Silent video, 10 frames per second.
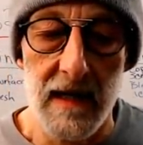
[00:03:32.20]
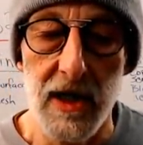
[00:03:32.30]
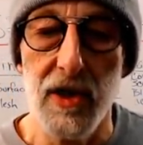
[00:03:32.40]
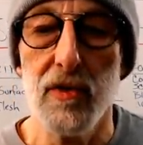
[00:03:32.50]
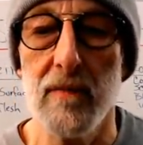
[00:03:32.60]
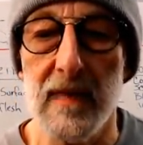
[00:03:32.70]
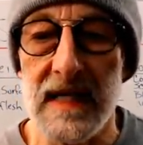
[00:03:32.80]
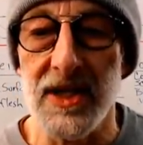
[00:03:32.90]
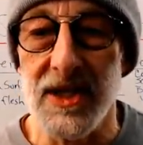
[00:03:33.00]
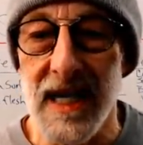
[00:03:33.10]
You
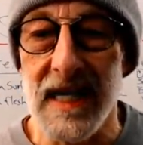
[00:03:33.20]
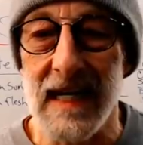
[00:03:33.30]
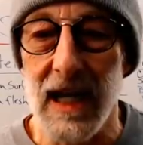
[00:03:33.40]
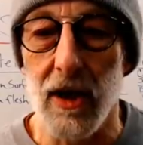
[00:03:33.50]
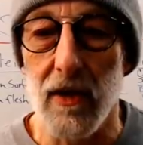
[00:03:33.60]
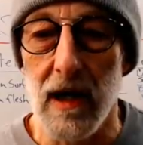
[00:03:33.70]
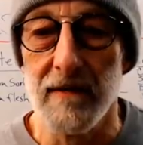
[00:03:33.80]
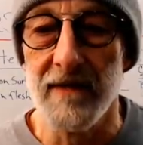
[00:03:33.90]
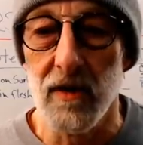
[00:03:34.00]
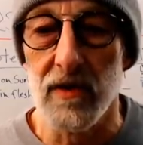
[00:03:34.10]
must take care
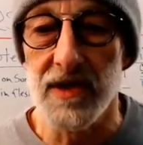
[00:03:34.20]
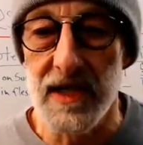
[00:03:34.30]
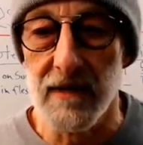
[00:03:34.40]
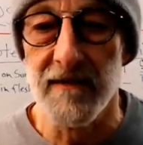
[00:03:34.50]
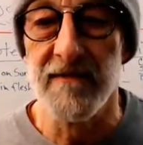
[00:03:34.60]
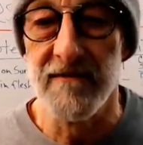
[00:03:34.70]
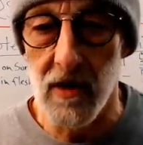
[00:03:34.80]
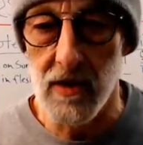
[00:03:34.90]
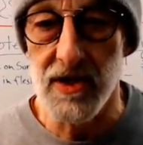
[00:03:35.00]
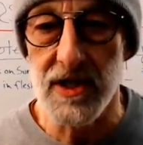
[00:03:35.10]
of yourself
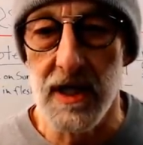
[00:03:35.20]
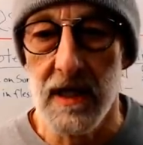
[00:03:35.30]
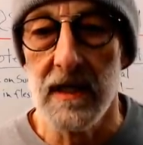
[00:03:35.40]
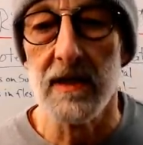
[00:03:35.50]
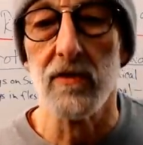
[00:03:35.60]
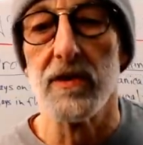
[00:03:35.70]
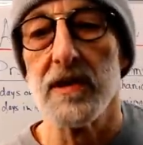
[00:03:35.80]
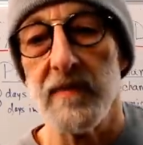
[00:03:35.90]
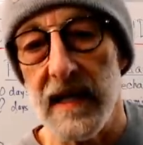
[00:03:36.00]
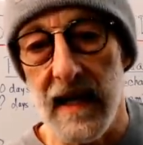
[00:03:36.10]
first in order
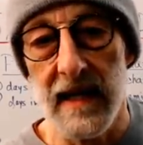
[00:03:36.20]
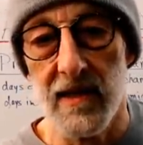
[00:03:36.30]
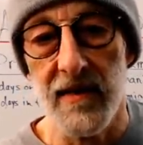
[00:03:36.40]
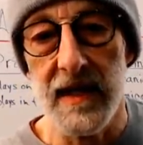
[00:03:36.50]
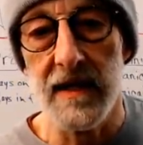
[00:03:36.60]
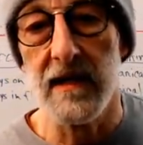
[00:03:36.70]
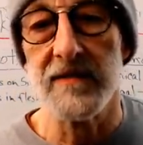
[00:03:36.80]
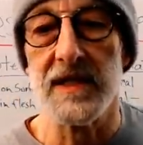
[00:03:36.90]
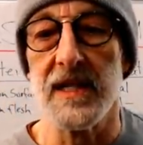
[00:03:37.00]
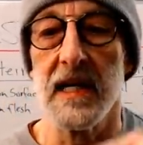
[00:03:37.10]
to be healthy enough
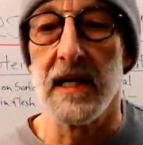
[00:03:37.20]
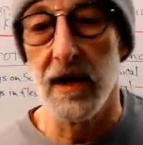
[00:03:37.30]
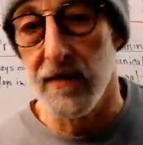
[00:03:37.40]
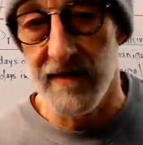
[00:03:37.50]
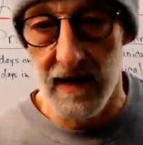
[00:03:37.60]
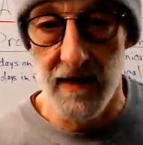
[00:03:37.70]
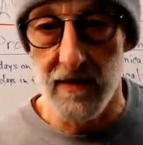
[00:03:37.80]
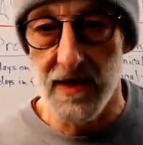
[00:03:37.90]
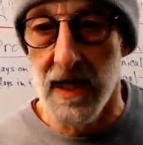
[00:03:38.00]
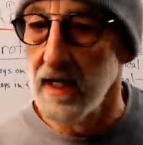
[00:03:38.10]
to take care of
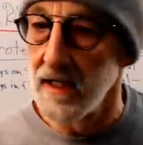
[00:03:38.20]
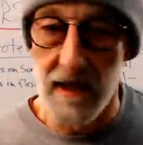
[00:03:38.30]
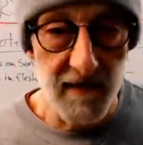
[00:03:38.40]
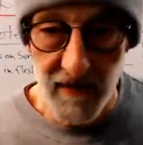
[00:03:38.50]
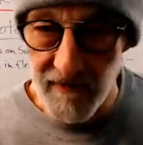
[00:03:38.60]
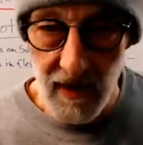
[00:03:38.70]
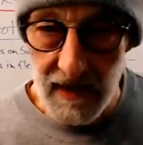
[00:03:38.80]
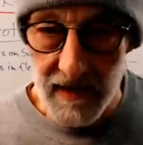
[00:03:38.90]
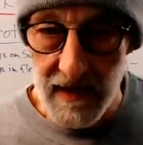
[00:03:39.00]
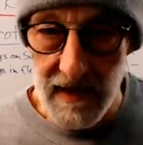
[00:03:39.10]
others. Never
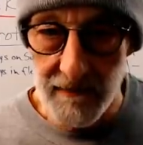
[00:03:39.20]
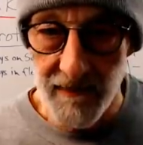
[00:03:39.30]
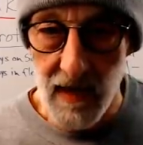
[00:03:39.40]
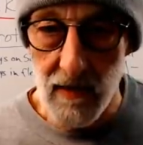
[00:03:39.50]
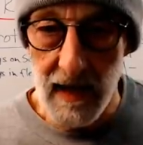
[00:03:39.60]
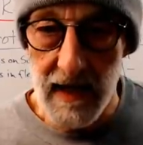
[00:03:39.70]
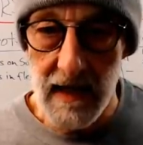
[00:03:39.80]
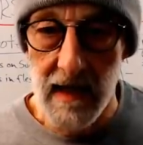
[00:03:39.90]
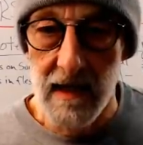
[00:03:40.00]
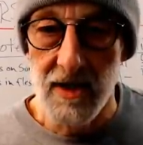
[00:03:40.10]
forget that. Okay,
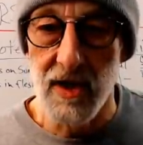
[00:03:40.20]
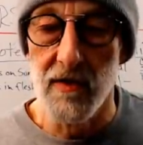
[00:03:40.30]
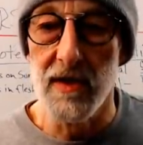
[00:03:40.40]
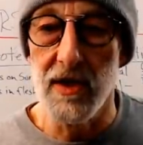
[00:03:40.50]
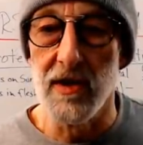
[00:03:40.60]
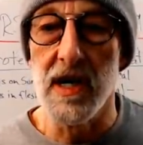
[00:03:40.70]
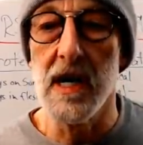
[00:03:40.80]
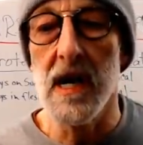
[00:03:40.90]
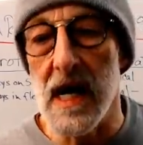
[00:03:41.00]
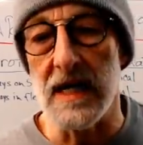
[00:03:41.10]
so that you're
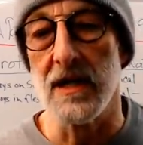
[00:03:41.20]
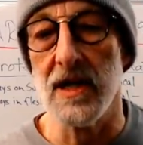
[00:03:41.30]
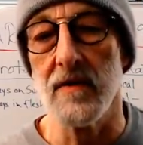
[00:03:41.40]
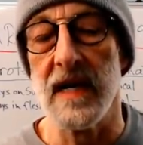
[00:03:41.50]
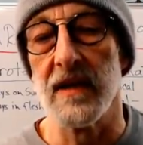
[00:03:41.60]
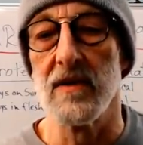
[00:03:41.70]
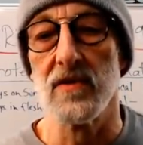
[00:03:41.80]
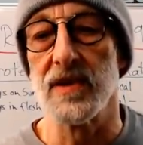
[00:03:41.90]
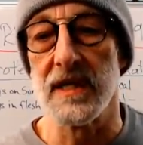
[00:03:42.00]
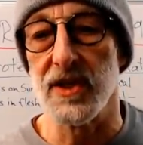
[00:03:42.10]
not doing
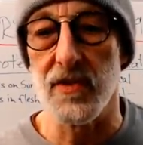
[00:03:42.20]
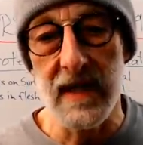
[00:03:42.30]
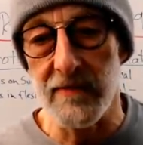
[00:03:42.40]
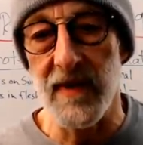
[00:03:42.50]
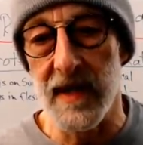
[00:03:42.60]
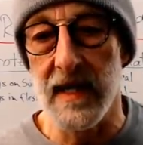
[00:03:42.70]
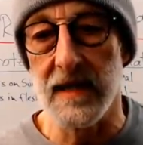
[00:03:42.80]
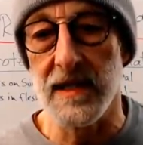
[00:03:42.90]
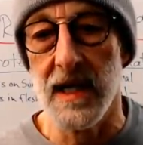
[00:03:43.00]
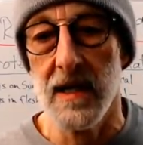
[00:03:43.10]
those extreme
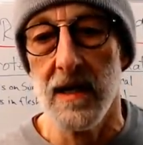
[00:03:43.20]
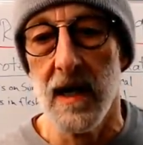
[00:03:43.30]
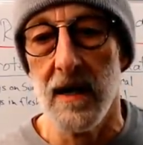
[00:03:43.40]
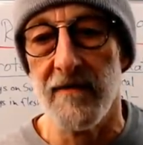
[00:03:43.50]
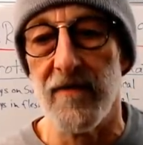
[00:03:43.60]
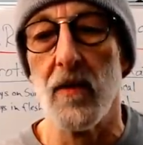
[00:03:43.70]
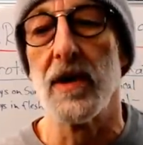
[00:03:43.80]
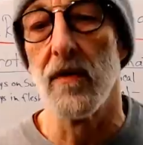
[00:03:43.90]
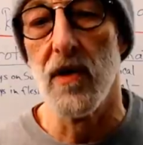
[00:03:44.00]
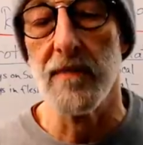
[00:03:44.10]
things for
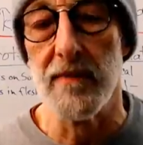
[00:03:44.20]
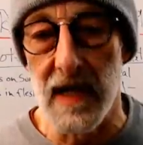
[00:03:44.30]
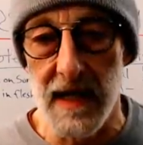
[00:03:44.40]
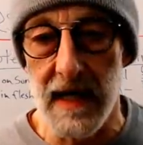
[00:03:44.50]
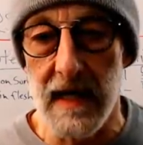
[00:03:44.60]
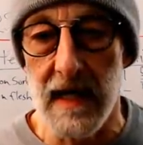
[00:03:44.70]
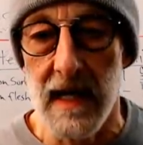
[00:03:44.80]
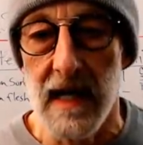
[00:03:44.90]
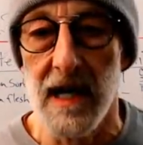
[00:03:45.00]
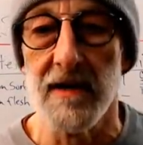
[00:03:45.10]
your own body
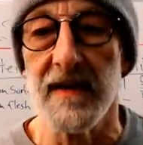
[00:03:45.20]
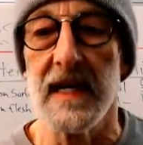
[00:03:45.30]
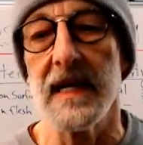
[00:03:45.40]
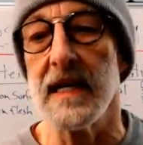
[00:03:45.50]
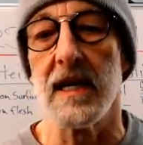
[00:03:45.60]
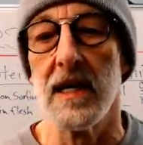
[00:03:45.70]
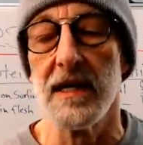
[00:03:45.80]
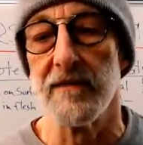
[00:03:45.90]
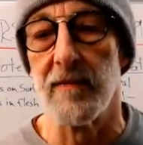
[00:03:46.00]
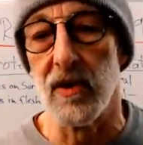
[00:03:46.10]
out of any
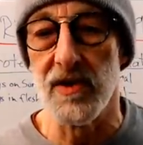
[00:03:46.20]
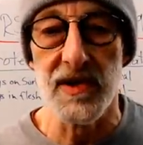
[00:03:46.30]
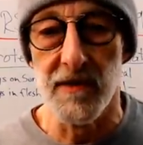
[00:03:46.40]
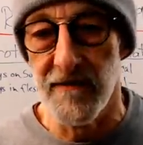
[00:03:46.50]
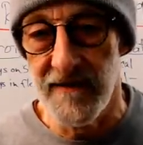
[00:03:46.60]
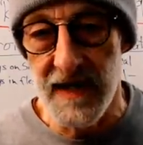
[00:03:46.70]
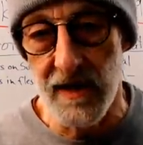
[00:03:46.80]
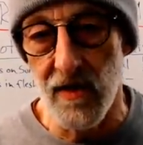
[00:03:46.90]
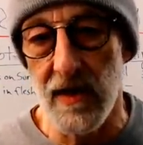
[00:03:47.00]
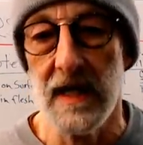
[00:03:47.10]
kind of personal
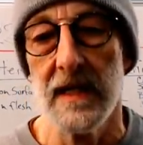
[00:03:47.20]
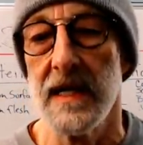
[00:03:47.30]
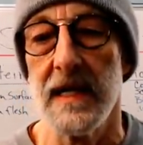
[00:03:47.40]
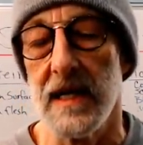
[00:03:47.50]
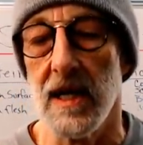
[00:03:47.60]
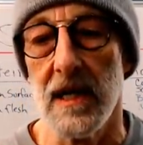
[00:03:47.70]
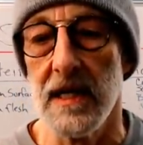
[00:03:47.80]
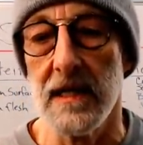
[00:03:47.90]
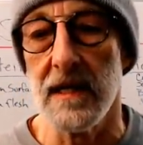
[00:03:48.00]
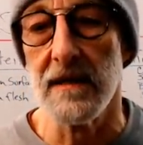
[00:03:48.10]
fear, any
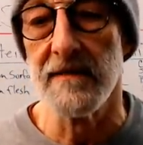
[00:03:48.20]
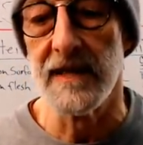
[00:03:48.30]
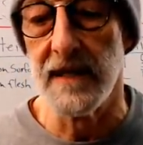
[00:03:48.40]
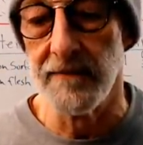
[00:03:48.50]
kind of